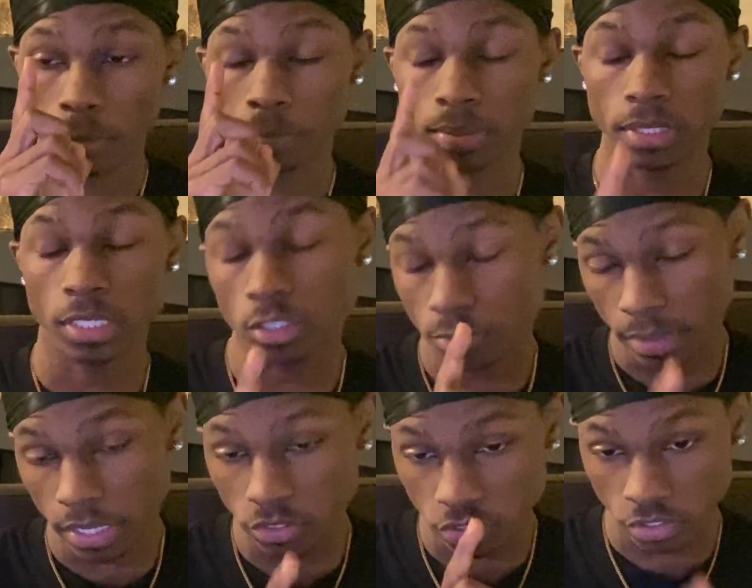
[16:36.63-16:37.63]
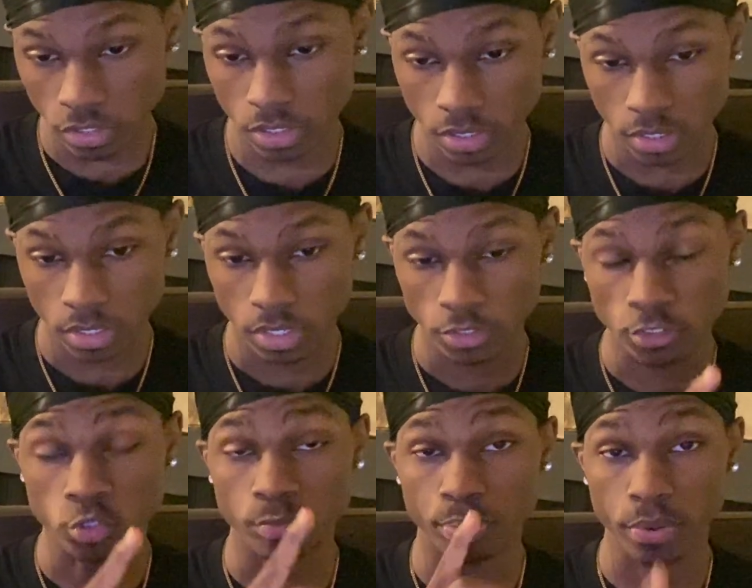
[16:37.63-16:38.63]
please make sure to
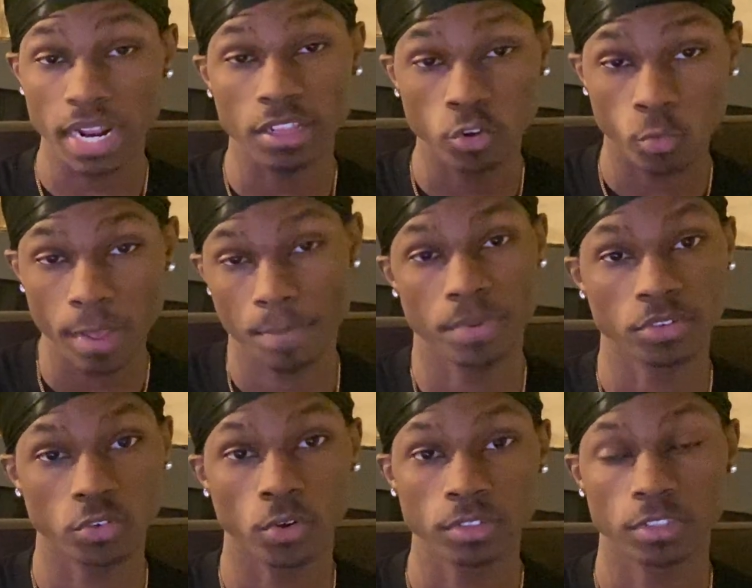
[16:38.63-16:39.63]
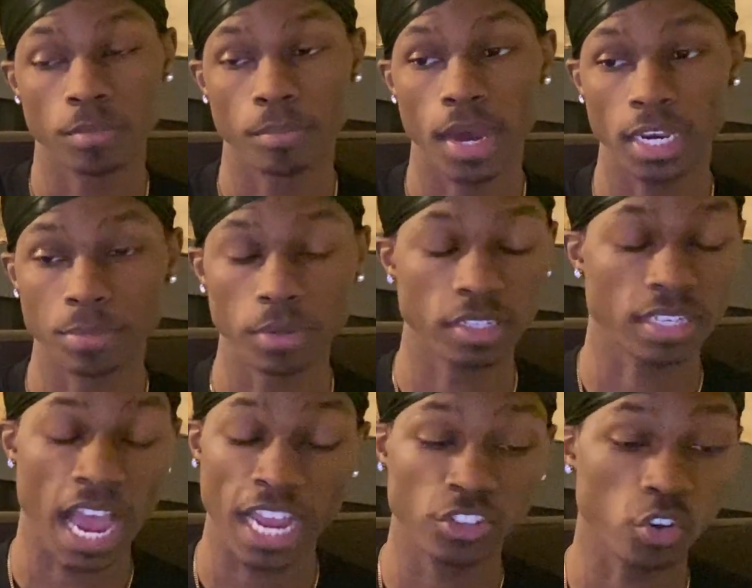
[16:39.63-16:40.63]
break the weapons on somebody, because
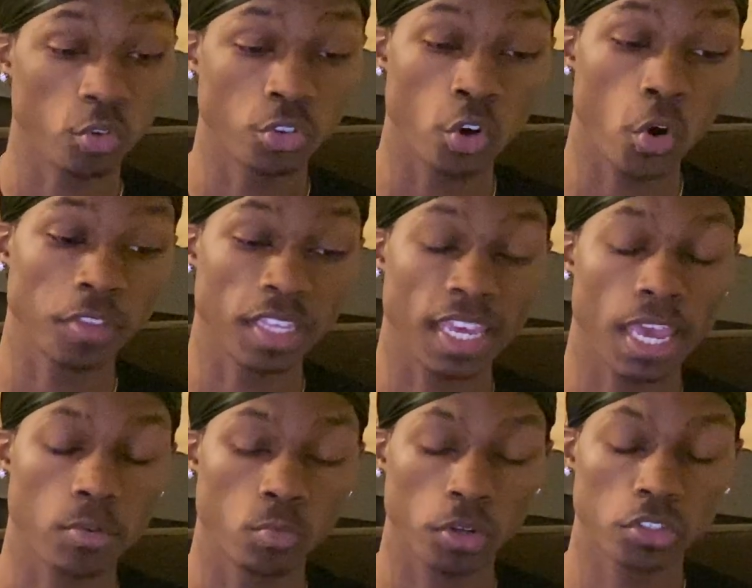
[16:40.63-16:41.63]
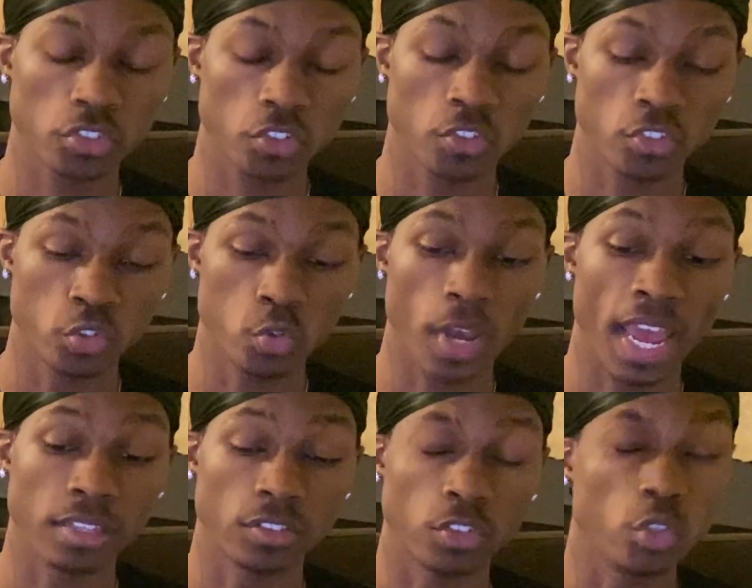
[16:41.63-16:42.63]
I don't know if the game registers you
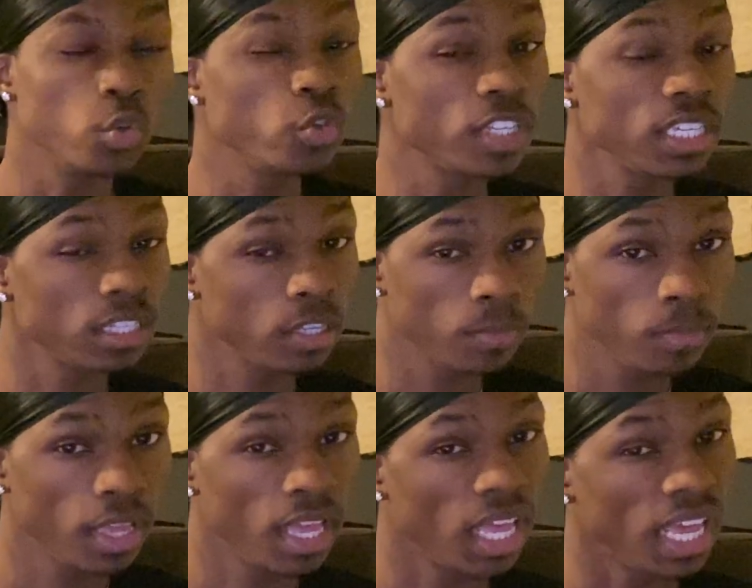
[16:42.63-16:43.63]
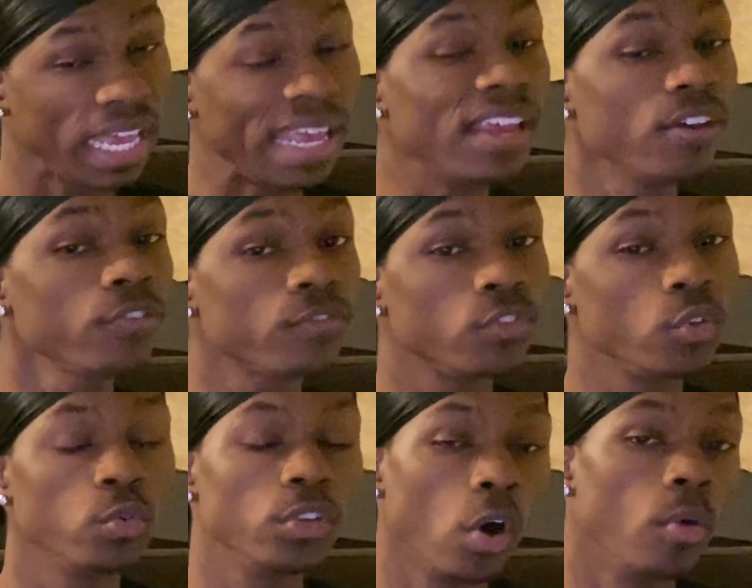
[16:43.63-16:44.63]
as using them if you
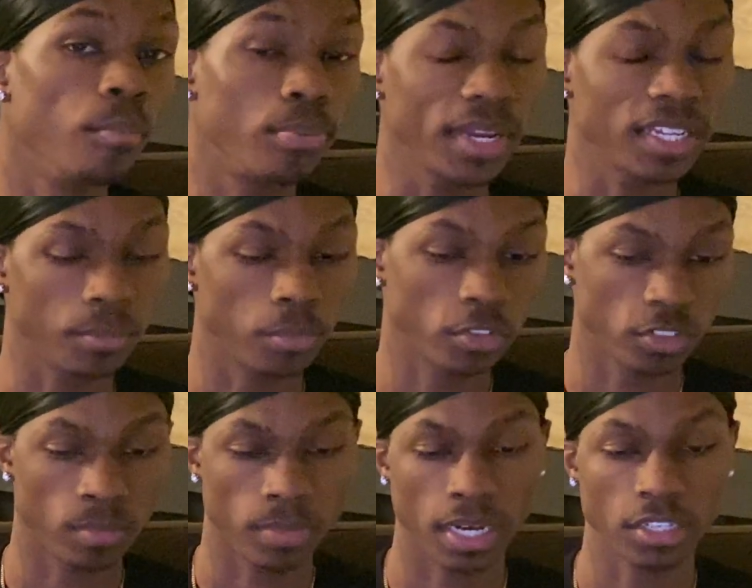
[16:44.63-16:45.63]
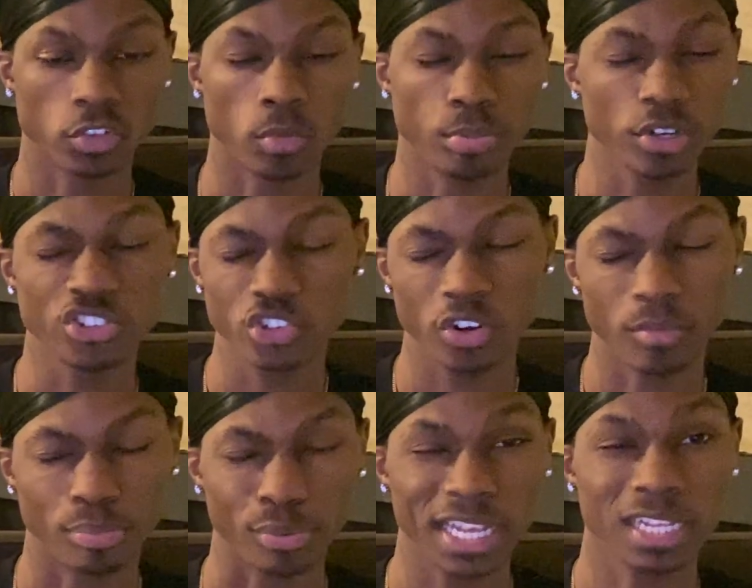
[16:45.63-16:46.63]
don't break them on somebody. So be sure to
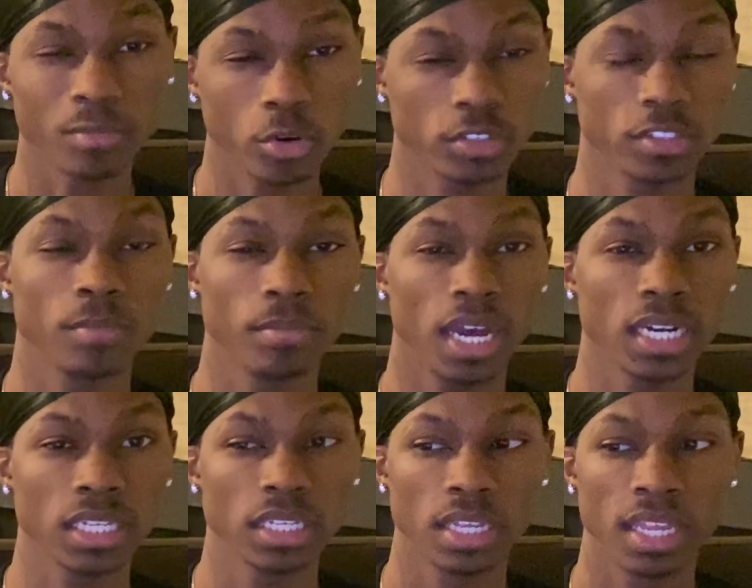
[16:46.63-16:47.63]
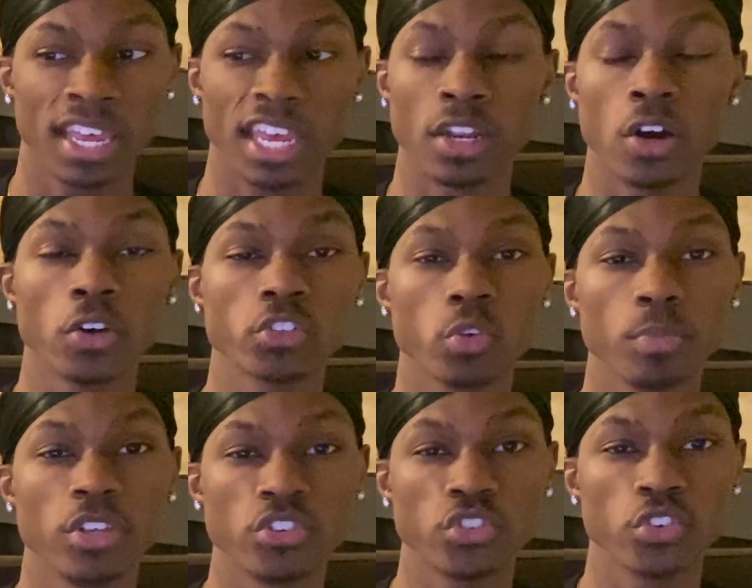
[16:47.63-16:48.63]
break them on somebody, and also
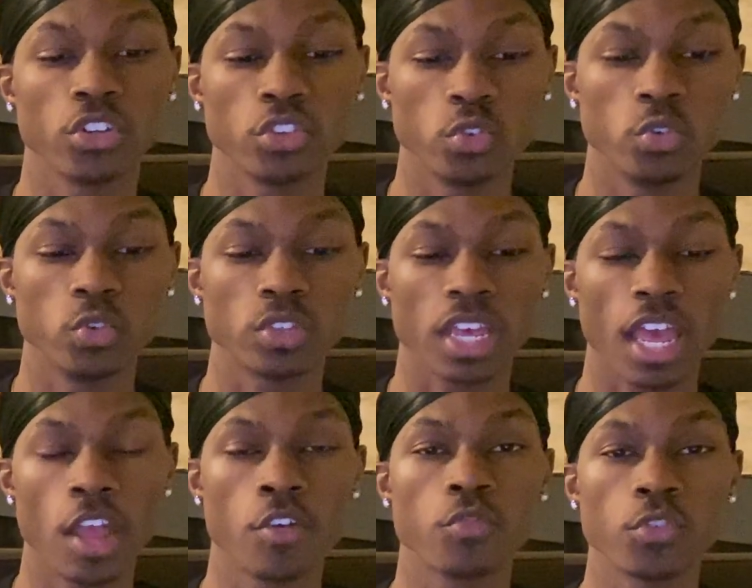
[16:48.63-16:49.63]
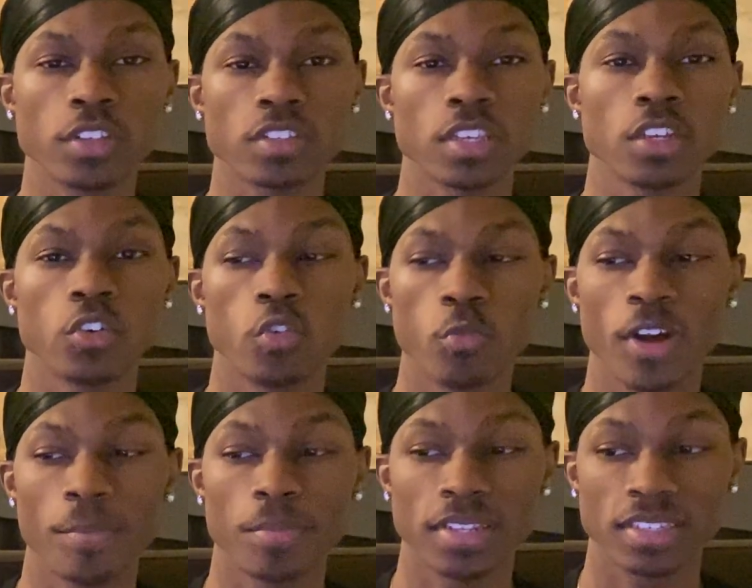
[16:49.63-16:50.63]
be sure to use every single
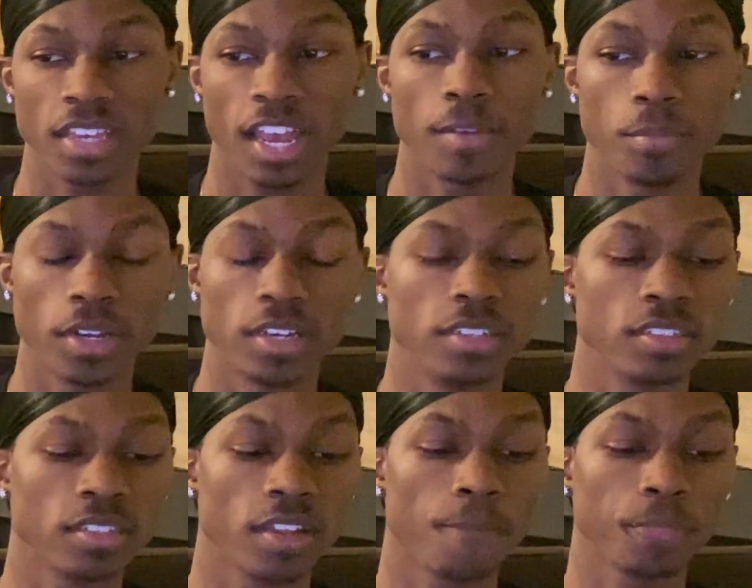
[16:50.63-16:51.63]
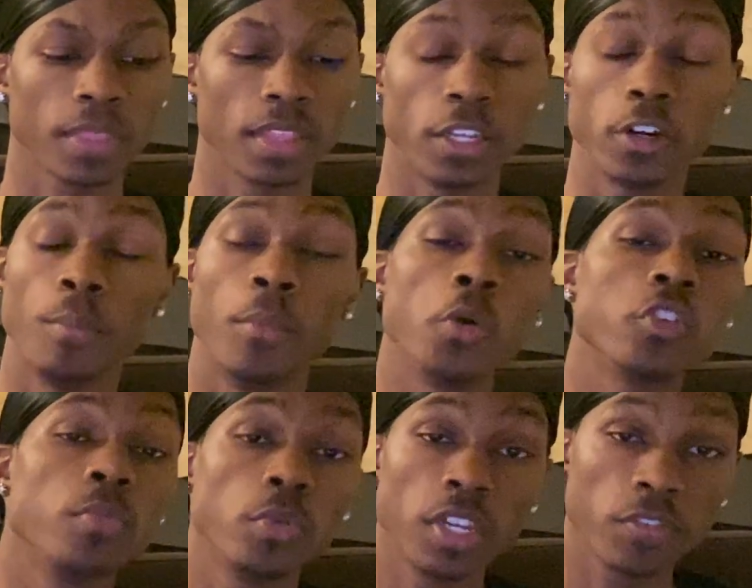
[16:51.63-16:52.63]
weapon type, because there are
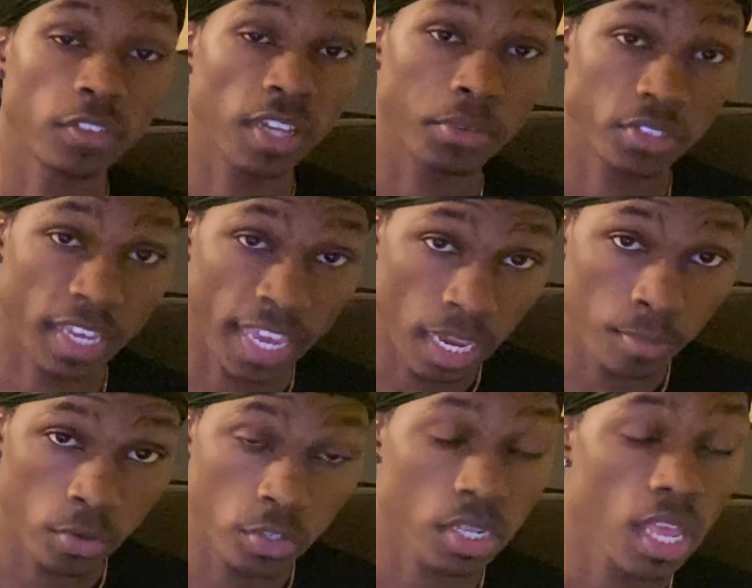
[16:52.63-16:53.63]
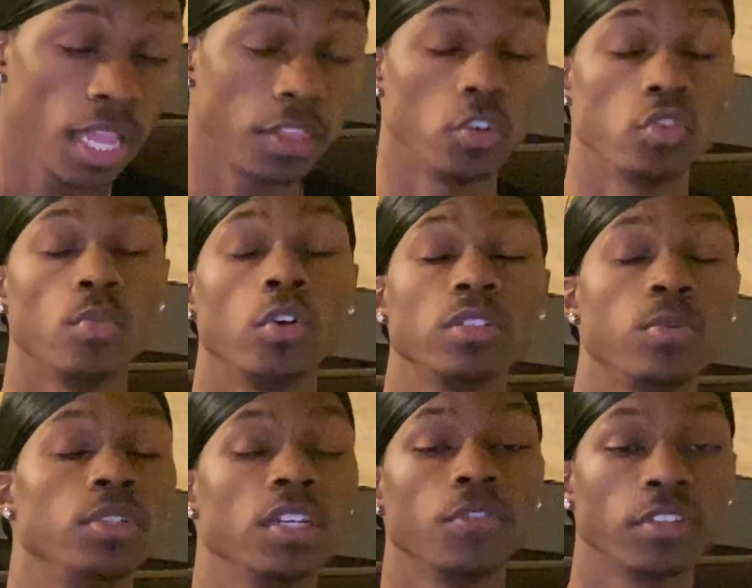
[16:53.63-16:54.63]
multiple different types of hammers, there's multiple
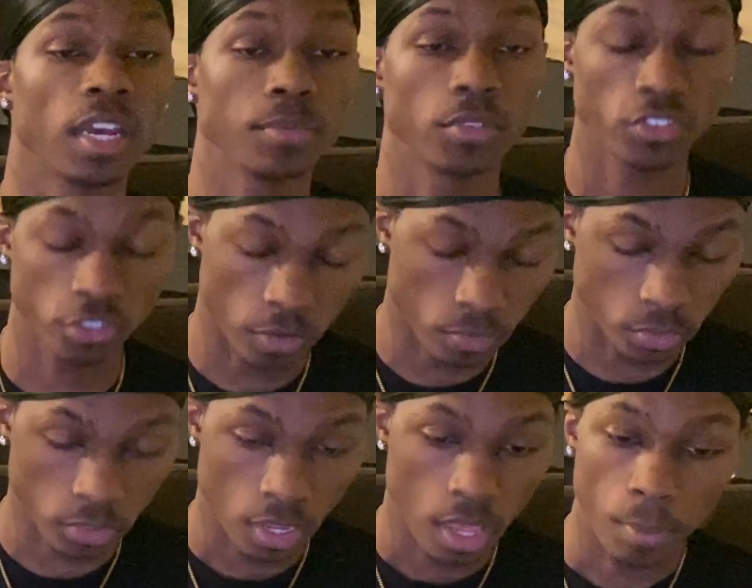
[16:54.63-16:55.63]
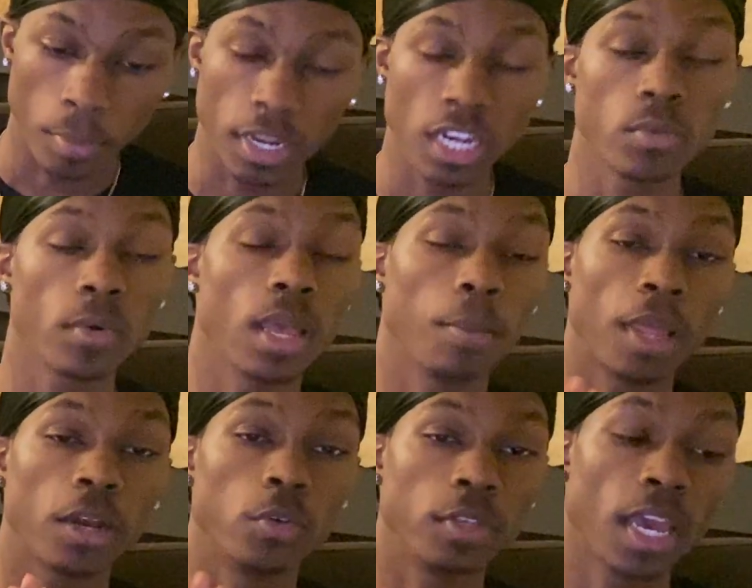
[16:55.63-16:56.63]
different types of shovels. But anyway, I'm not
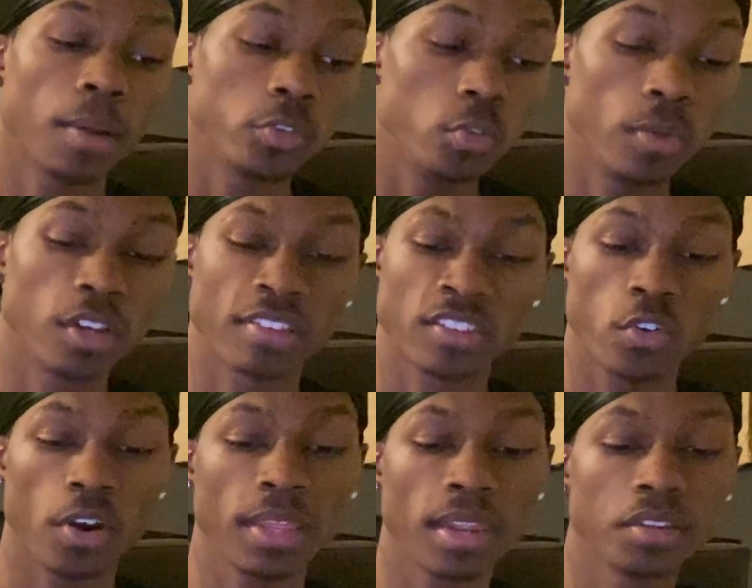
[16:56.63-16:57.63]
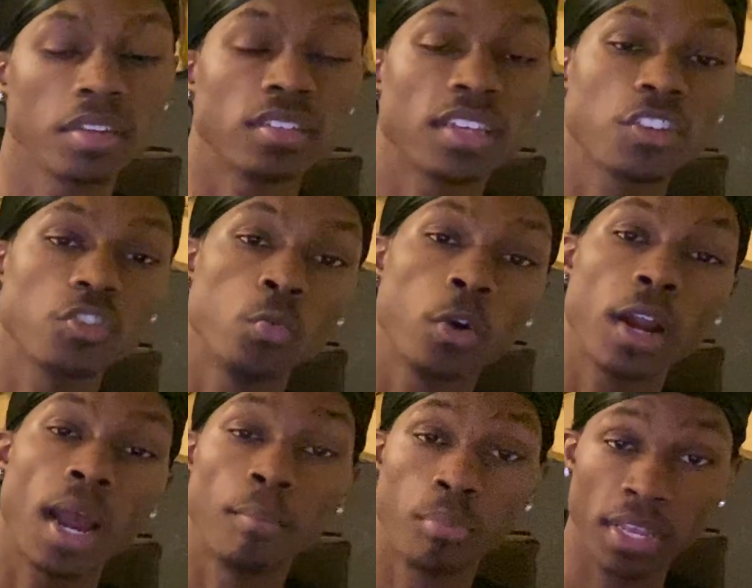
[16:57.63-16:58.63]
gonna yap too much. Let's go ahead and get into the section where
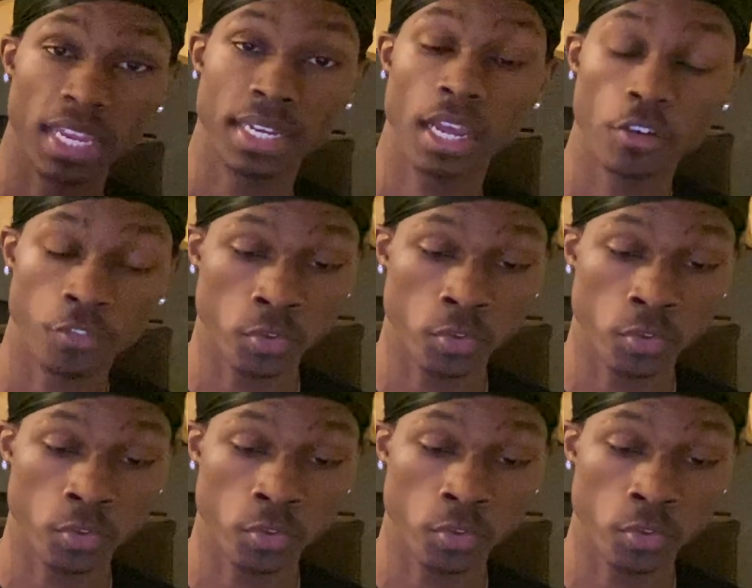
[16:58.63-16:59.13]
I break it down for you